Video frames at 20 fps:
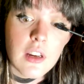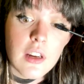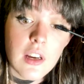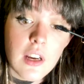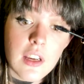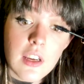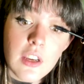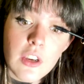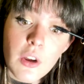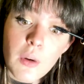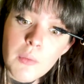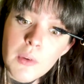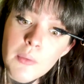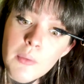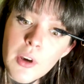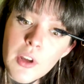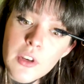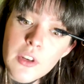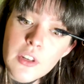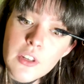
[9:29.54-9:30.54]
I cannot be
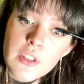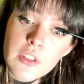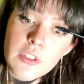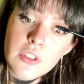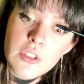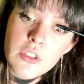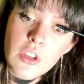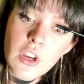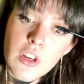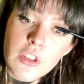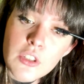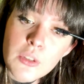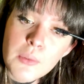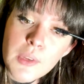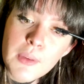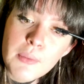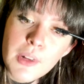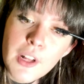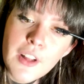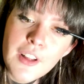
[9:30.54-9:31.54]
bothered to talk to
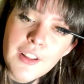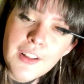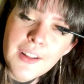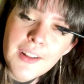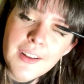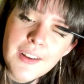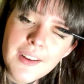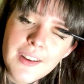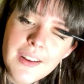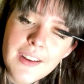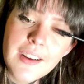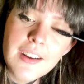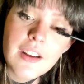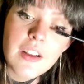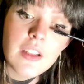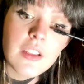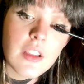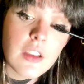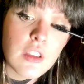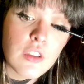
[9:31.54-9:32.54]
people
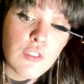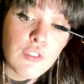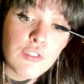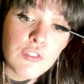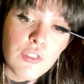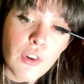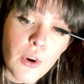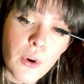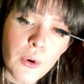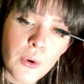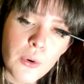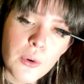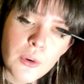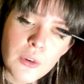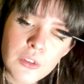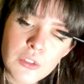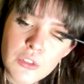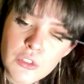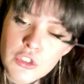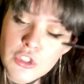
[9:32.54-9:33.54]
on like the phone
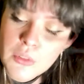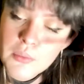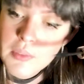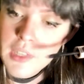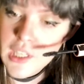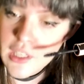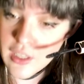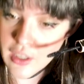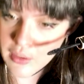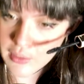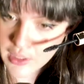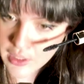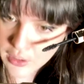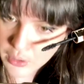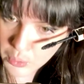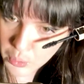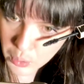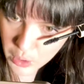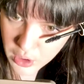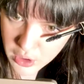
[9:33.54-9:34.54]
or social media. I'm like the
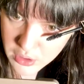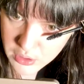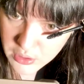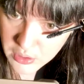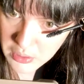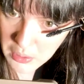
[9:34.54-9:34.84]
worst.